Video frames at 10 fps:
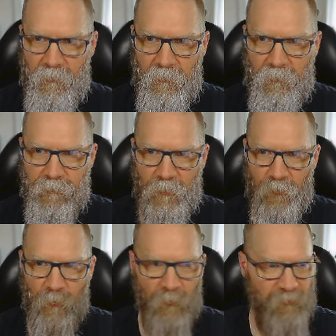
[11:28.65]
general
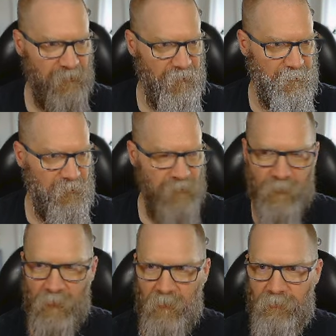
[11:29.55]
purpose SSD
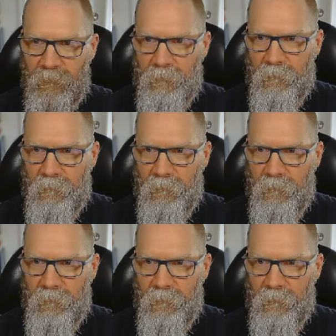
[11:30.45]
drives.